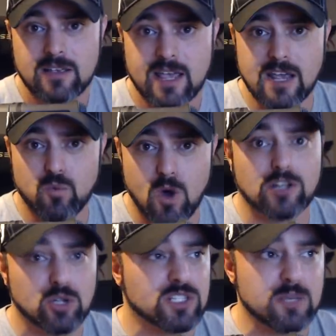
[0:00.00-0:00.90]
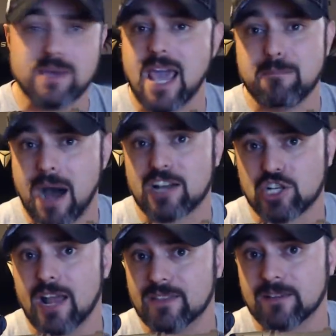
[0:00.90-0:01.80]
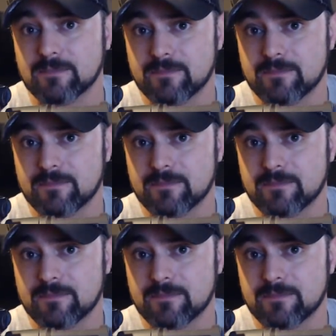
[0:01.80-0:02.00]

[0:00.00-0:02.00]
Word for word: in what looked to be a botched ending.